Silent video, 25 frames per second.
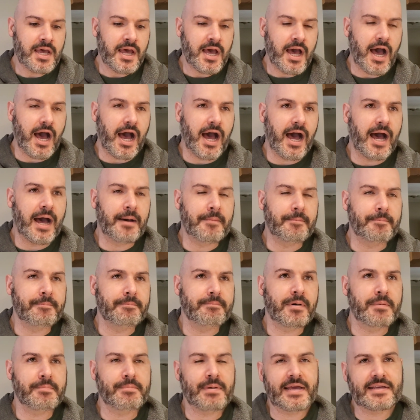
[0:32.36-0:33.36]

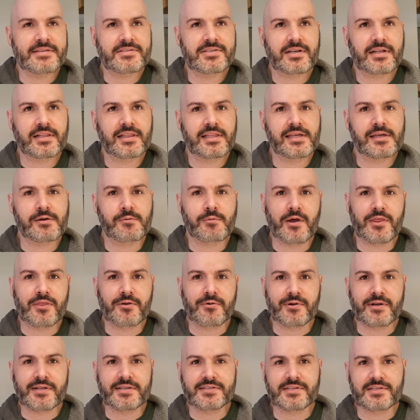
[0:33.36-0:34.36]
But basically,
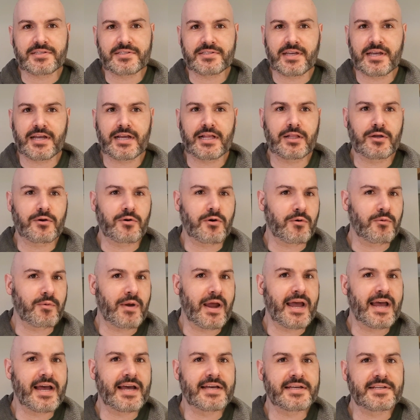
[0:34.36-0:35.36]
whether it is a sale or a
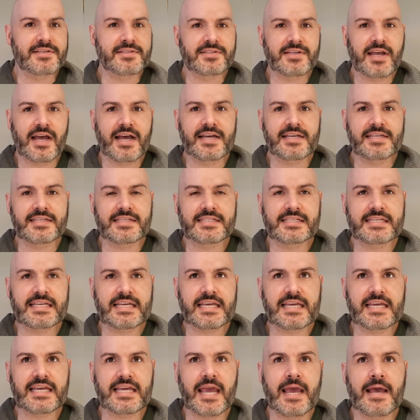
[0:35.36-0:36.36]
RAS, I
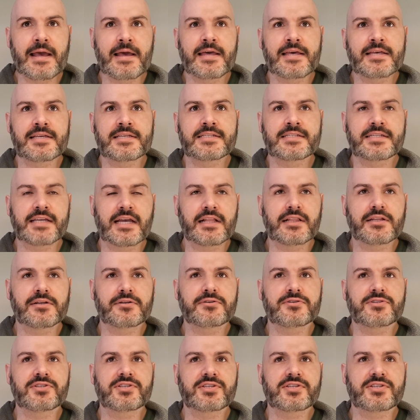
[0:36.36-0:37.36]
see
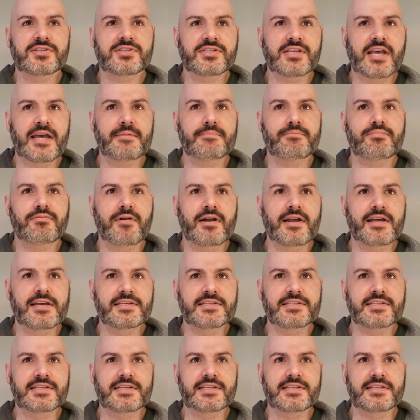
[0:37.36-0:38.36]
sellers set
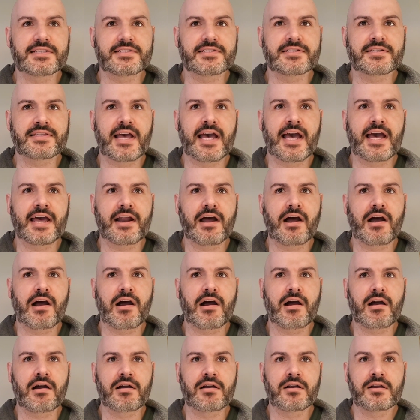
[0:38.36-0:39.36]
prices that
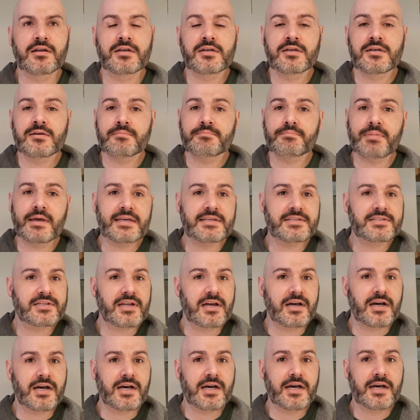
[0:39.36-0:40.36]
are based
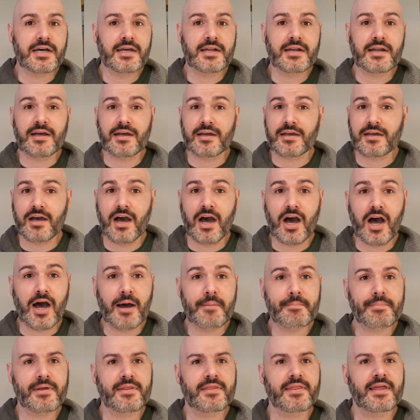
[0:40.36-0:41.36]
on a
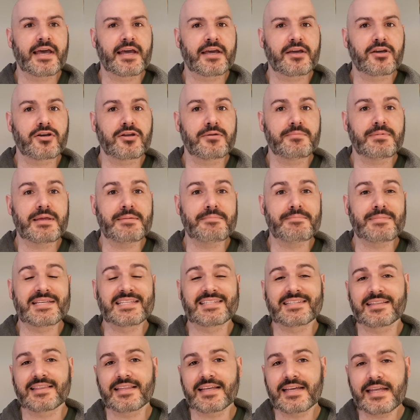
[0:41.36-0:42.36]
comp that could be
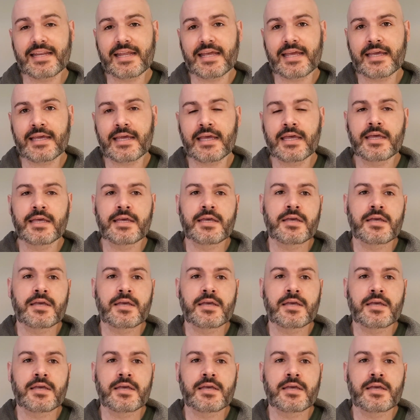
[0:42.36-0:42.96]
misleading.